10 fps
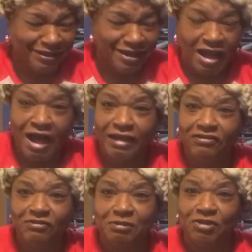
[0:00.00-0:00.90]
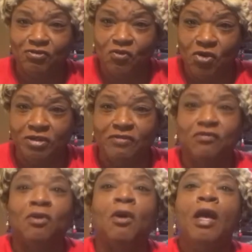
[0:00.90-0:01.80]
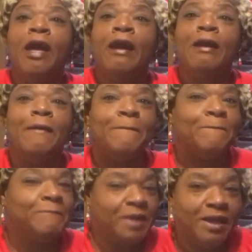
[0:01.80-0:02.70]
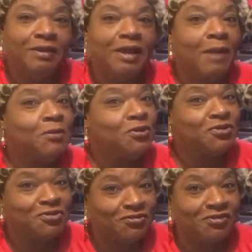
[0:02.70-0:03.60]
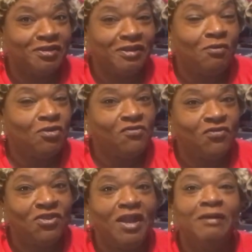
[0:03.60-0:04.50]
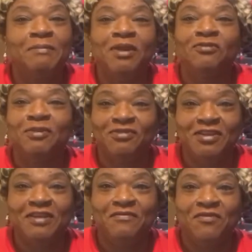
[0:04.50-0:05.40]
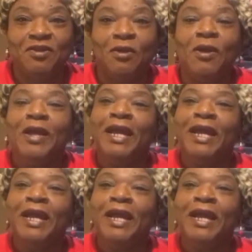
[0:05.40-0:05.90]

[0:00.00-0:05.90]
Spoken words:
God, it smells wonderful. But I'm going to use it because I want to see how it makes my skin feel.